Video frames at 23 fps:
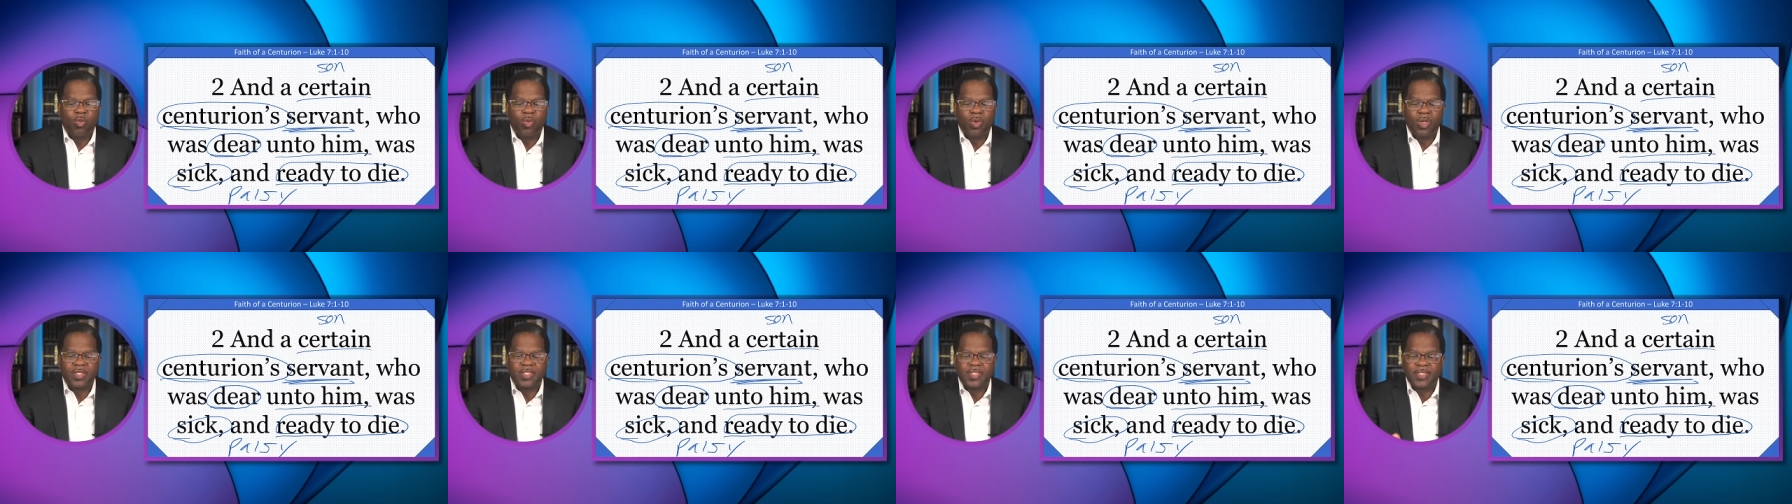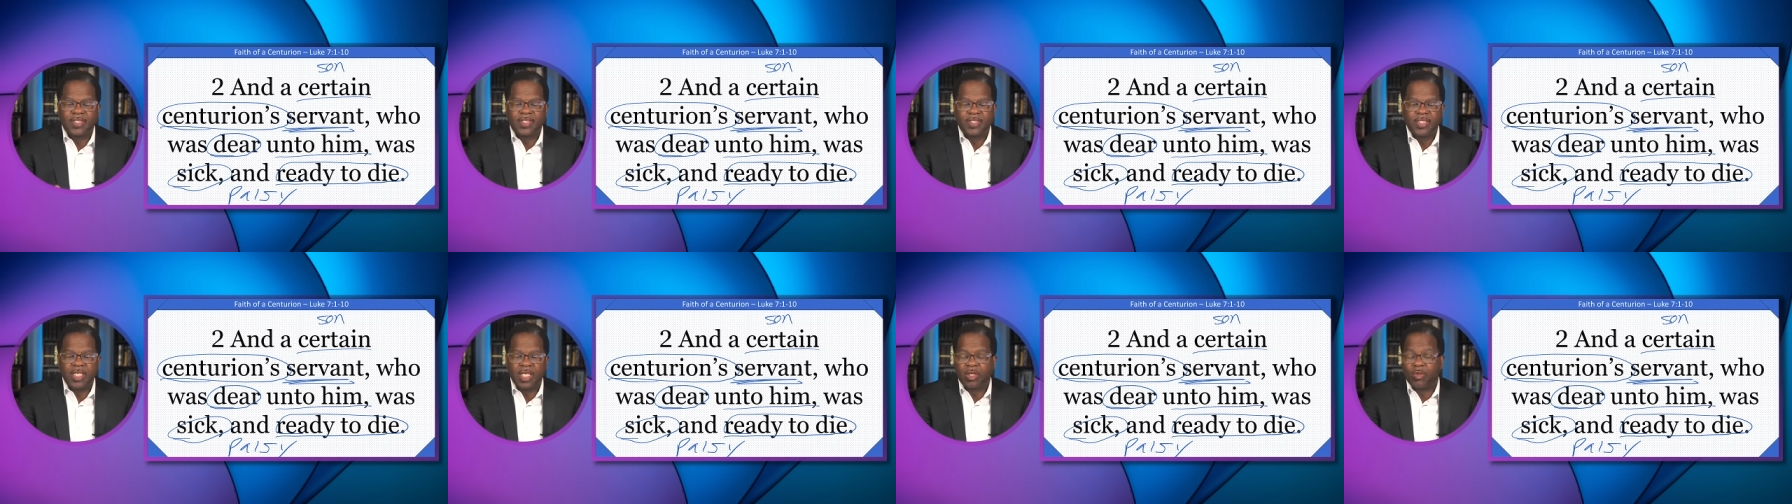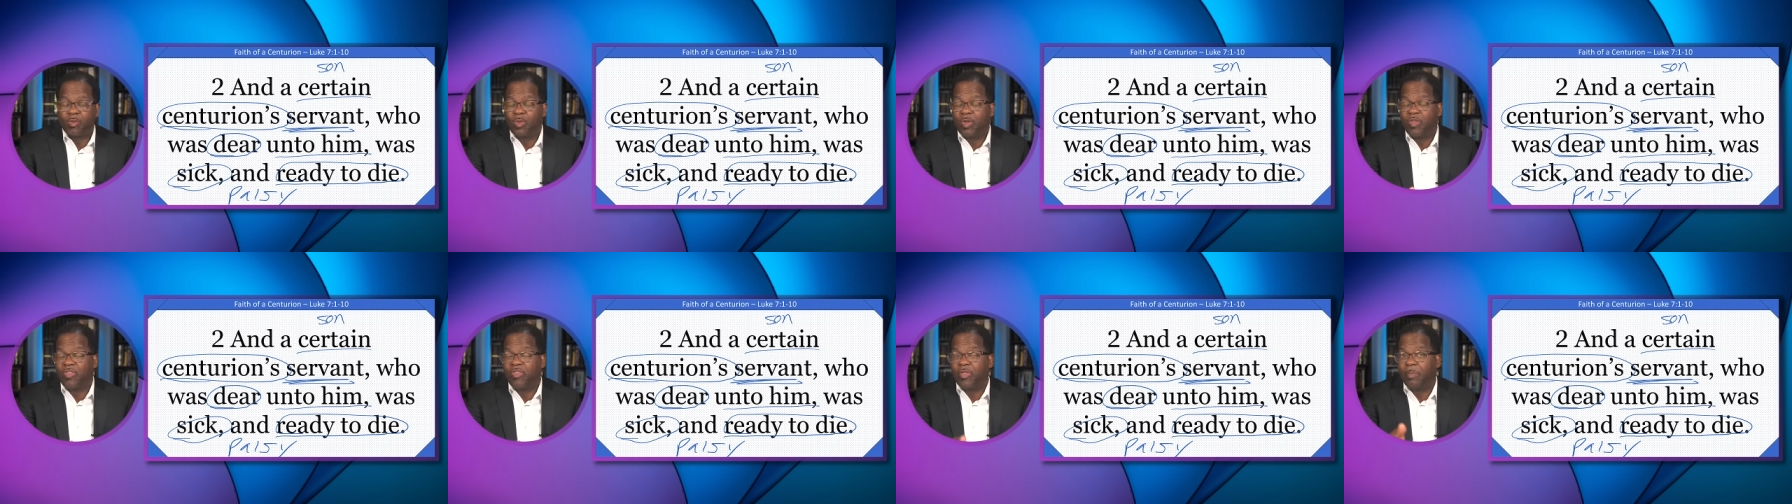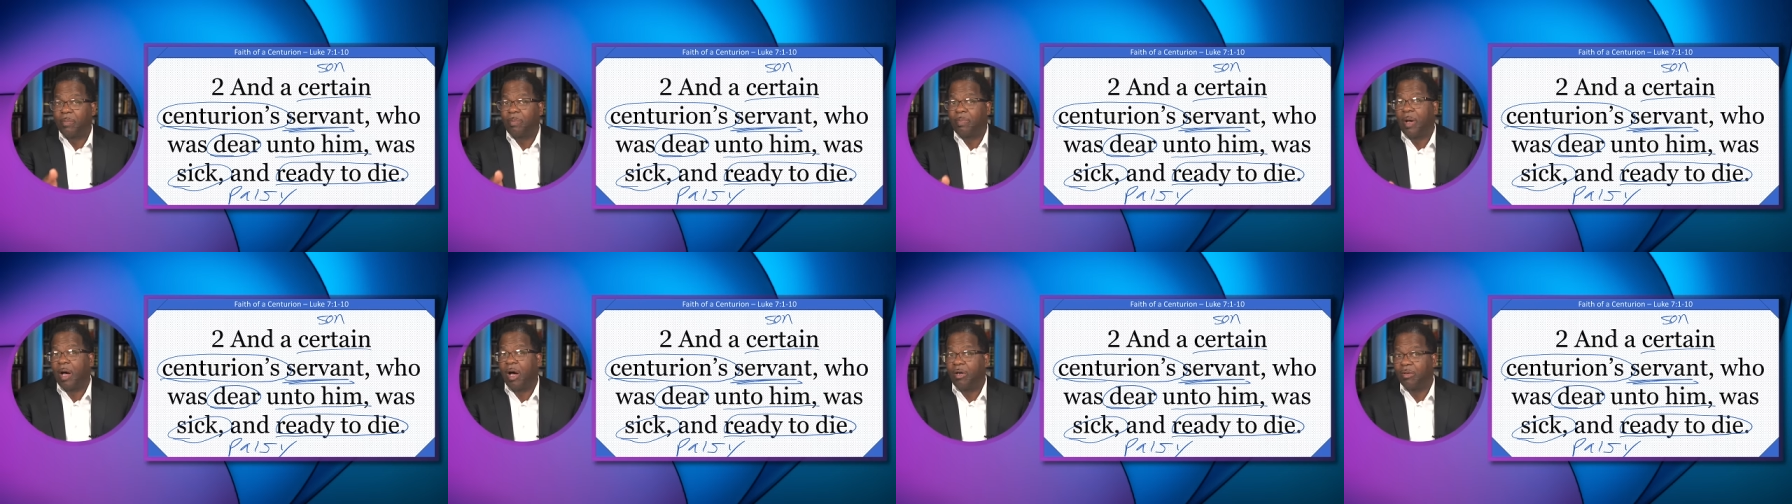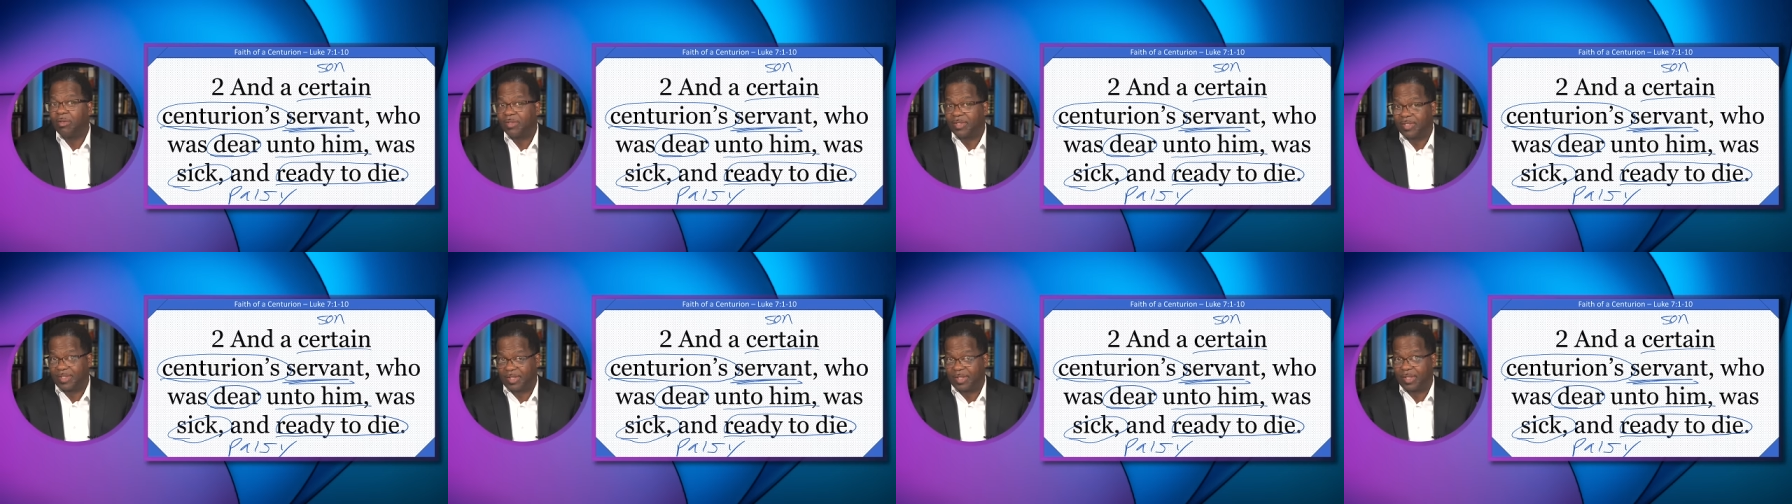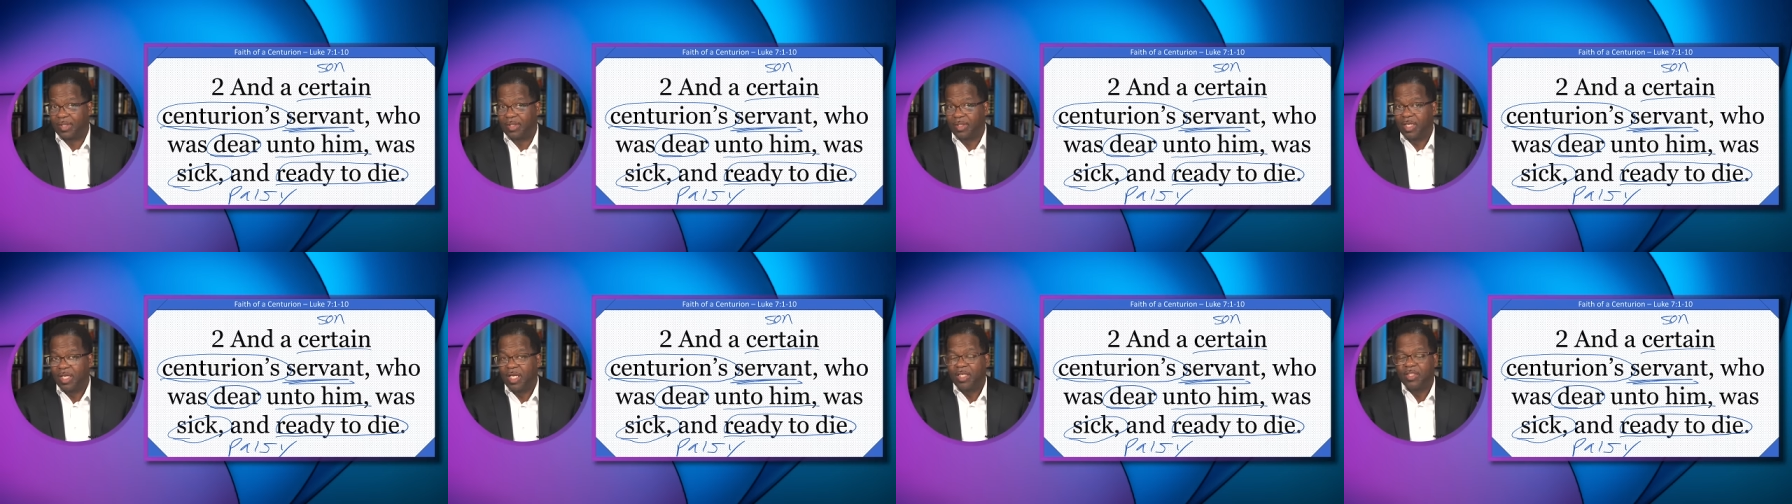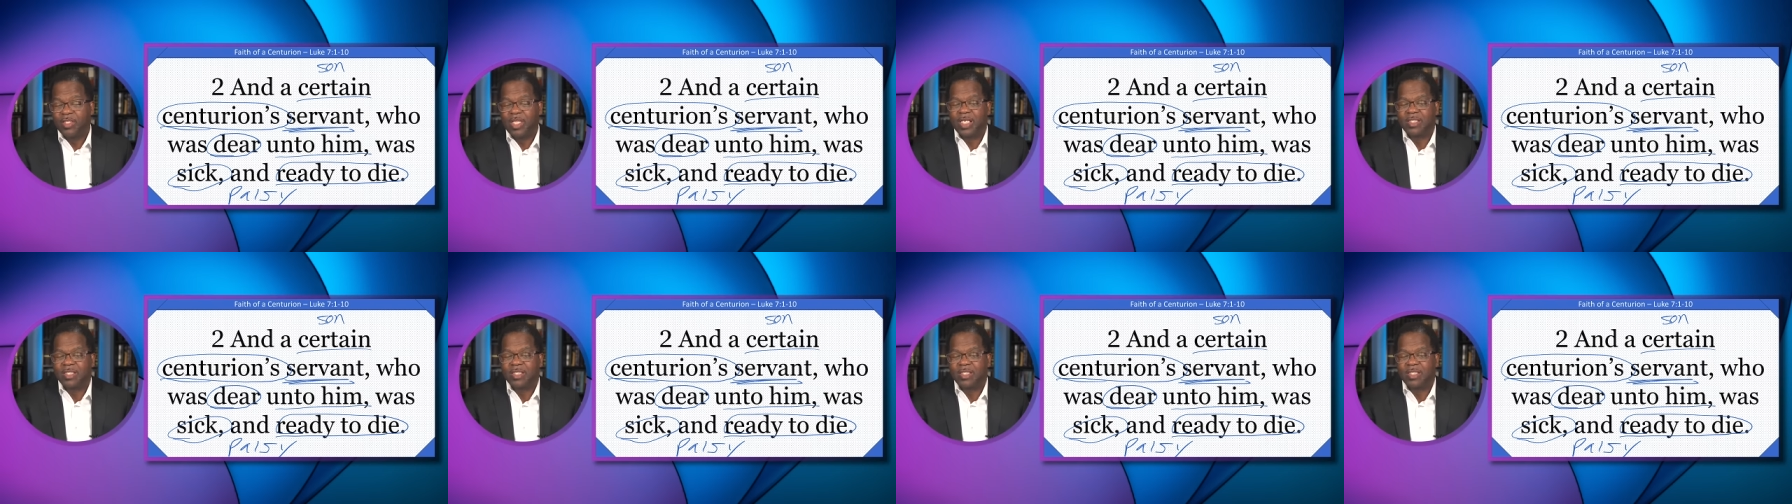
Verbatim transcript: was sick with the palsy.